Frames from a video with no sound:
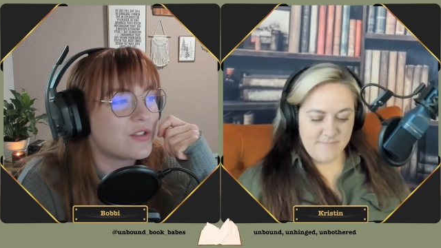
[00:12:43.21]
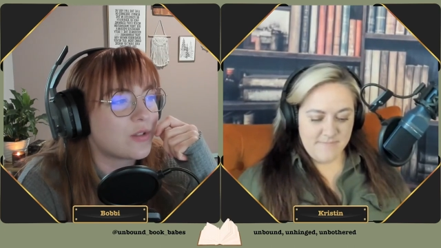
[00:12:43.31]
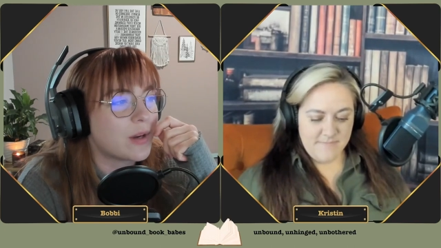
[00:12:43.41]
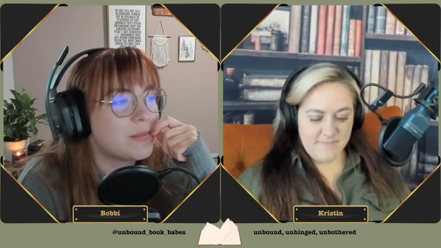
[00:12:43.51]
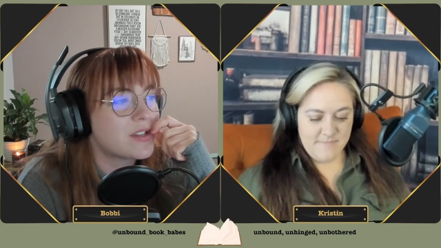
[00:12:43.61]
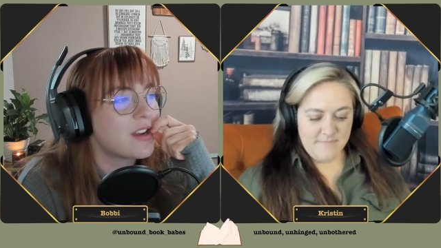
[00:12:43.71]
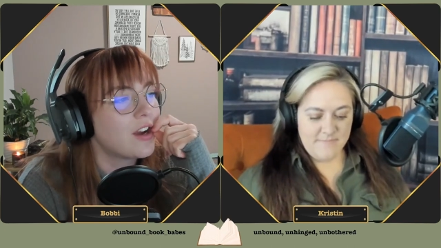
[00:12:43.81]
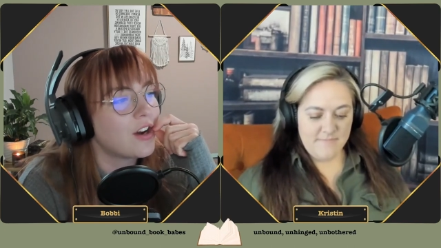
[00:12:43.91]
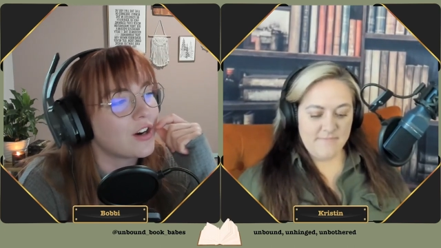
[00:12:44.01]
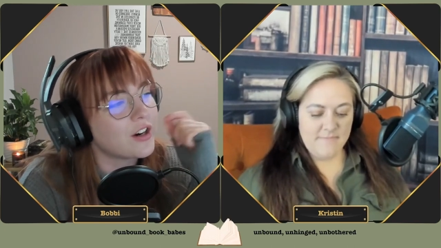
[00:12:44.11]
Speaker 1: trips
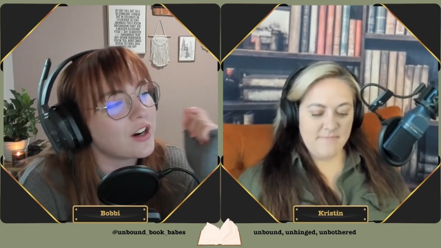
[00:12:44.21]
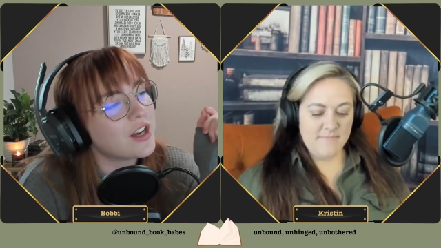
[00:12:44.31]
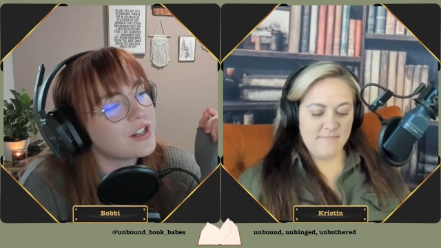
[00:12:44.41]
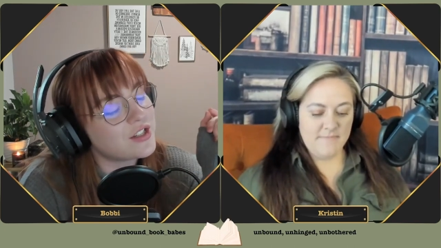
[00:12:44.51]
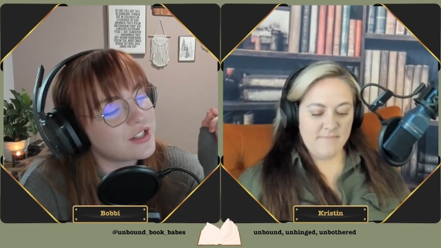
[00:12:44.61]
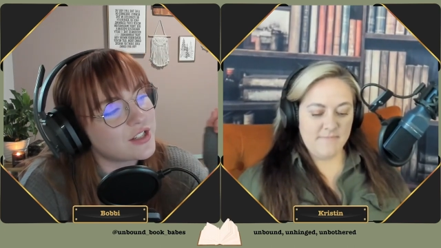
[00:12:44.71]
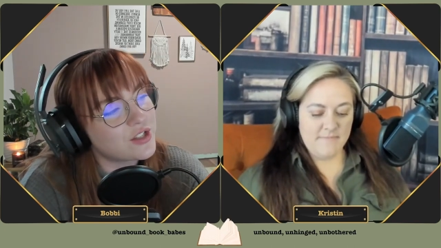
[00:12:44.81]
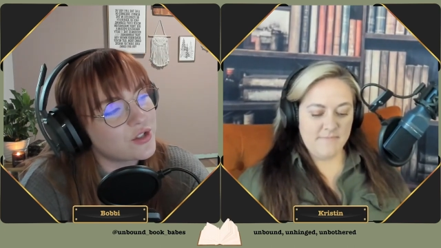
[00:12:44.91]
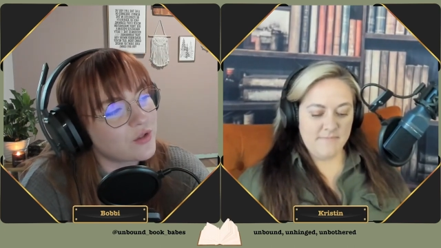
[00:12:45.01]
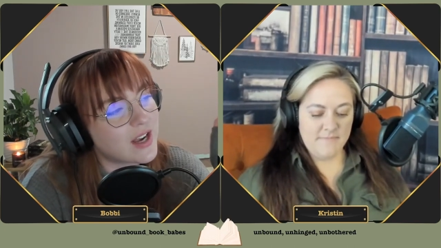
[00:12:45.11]
her
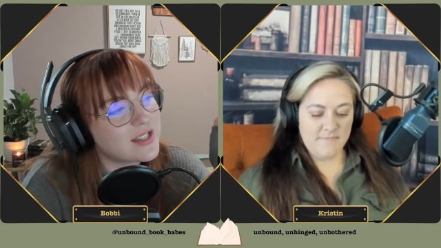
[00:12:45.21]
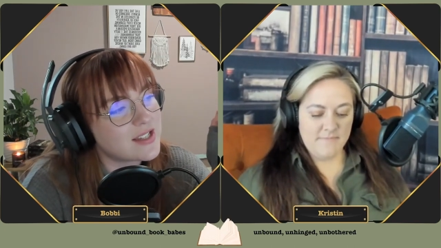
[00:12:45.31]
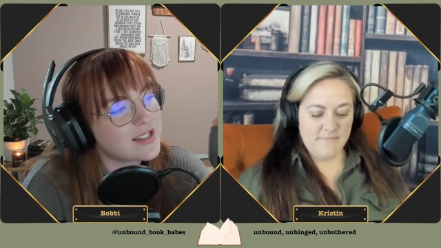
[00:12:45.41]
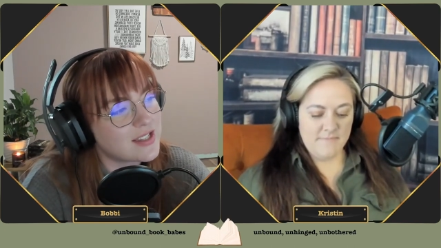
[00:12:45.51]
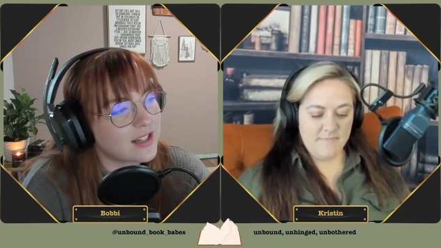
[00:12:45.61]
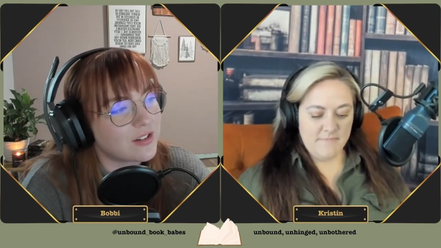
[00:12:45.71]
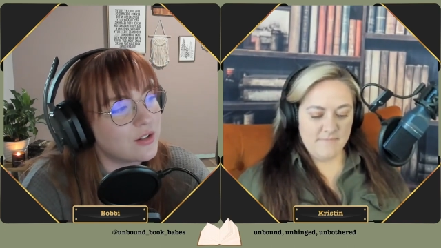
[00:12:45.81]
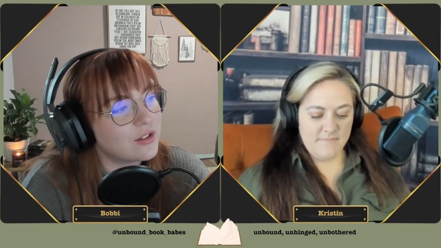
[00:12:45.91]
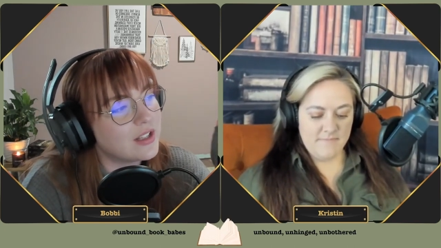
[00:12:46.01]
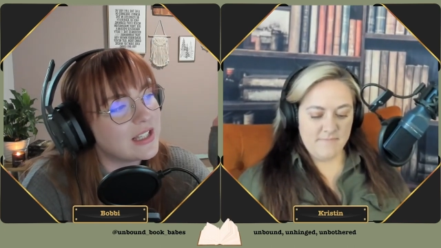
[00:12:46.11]
distress
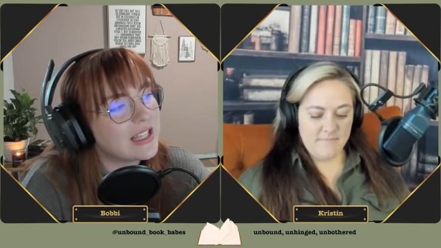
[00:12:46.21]
signal,